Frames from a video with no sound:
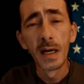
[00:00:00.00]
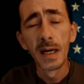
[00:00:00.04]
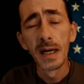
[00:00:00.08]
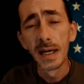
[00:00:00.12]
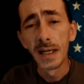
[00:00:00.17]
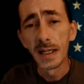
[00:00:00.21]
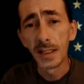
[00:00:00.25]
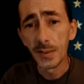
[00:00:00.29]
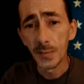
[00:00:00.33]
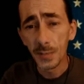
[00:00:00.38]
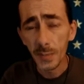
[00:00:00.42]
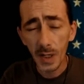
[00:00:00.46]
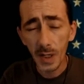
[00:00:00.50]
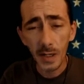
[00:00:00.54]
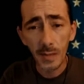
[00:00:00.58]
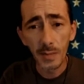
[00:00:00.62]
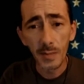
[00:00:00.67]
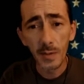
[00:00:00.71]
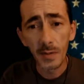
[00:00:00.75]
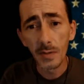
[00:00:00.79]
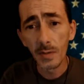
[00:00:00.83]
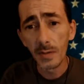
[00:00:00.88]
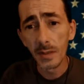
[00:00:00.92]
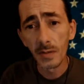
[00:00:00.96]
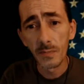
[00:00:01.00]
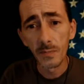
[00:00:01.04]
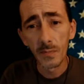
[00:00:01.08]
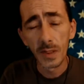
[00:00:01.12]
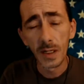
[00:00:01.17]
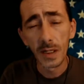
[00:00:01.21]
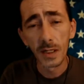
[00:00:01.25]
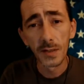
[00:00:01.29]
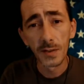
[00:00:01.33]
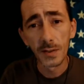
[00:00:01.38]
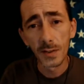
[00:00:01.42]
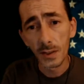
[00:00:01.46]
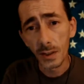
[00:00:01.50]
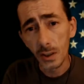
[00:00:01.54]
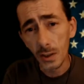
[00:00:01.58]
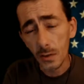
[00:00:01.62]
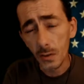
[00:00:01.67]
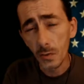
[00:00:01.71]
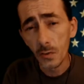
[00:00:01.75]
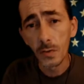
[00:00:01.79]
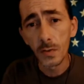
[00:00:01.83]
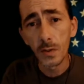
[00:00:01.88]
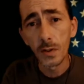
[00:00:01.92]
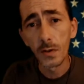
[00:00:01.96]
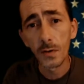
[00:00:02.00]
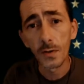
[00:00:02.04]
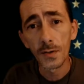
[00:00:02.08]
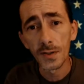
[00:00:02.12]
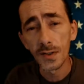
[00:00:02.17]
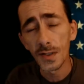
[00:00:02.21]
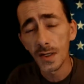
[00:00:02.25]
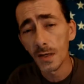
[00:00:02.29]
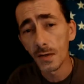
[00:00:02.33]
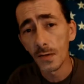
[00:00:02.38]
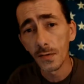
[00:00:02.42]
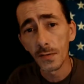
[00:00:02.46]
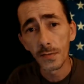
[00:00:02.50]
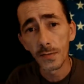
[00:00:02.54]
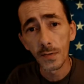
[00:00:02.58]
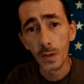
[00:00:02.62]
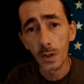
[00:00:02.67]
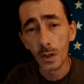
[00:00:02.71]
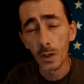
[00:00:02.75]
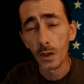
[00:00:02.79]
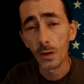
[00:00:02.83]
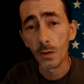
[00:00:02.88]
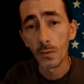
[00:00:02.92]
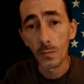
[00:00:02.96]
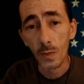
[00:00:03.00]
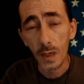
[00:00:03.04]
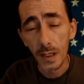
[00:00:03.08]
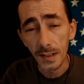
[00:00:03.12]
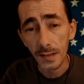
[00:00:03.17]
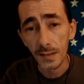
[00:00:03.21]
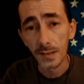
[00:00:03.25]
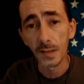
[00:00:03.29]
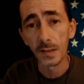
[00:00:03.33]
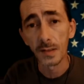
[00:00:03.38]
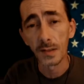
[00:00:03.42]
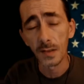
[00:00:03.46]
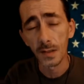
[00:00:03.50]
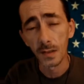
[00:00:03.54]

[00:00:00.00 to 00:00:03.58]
it's probably because you yourself are a racist.